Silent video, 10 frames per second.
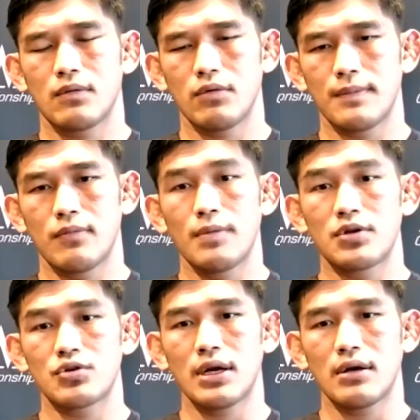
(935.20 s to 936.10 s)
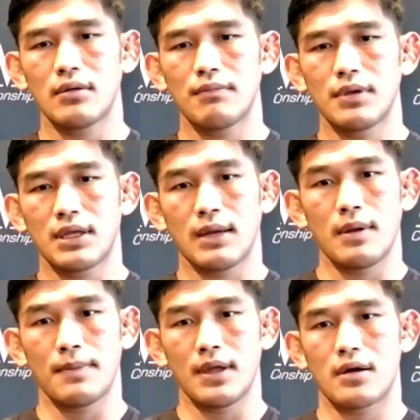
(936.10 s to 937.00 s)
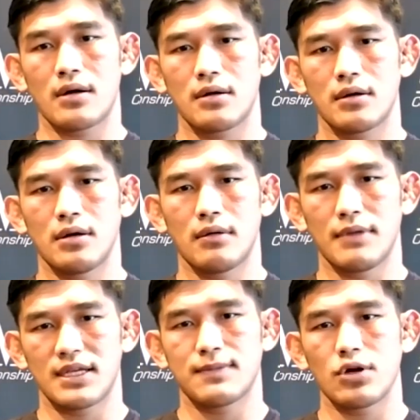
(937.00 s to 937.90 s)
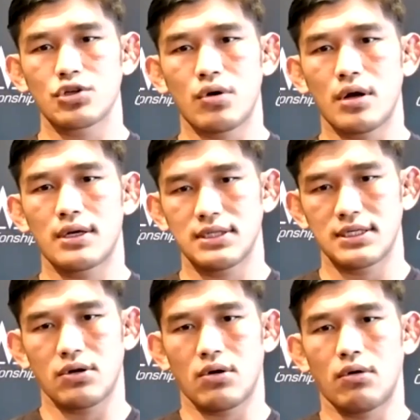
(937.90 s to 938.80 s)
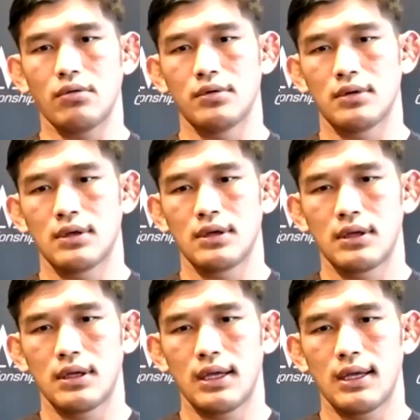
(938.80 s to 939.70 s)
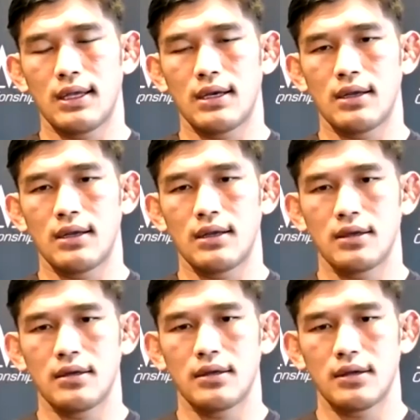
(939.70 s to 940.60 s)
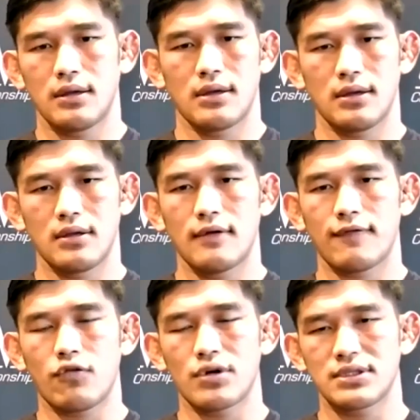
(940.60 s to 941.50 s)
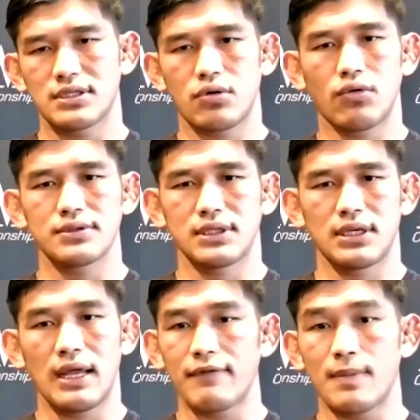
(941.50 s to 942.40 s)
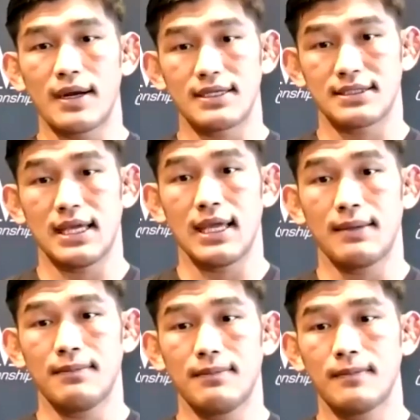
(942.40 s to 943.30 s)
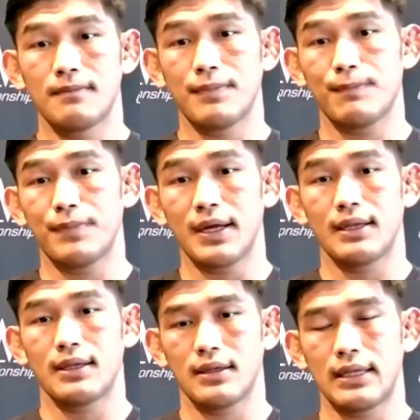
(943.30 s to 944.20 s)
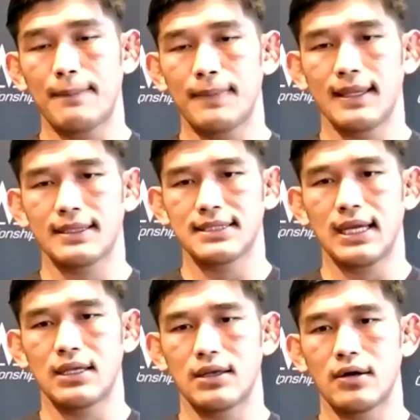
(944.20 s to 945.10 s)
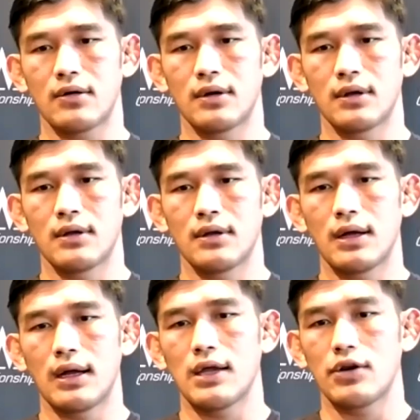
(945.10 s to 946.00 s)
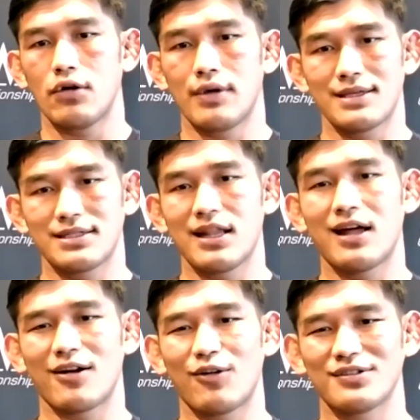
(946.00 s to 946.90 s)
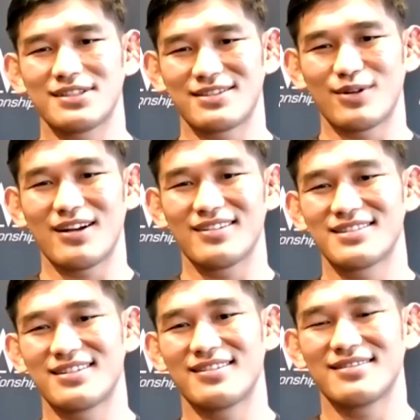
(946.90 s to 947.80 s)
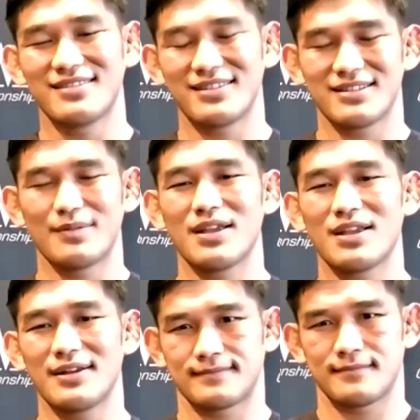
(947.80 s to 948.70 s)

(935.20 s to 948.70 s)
we've been trying to become a better, you know, mixed martial artist as a whole. And of course, there's holes in everybody's game. But that being said, you know, I know he has a lot of holes as well. So it's going to be good. Mm-hmm.